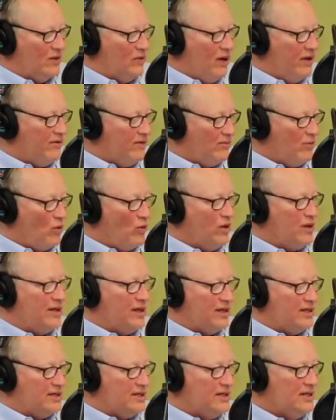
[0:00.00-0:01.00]
We have a board that
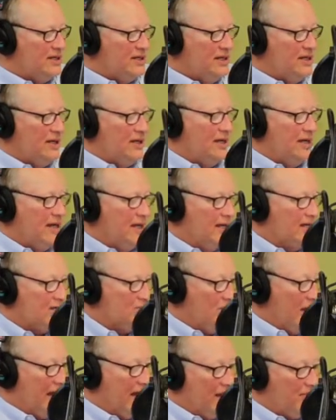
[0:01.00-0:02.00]
is
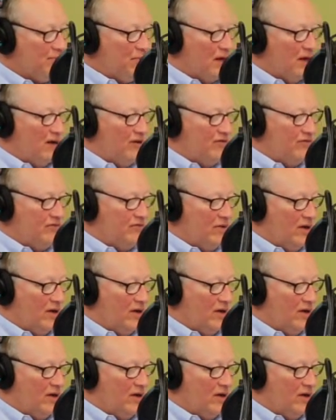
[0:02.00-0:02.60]
made up of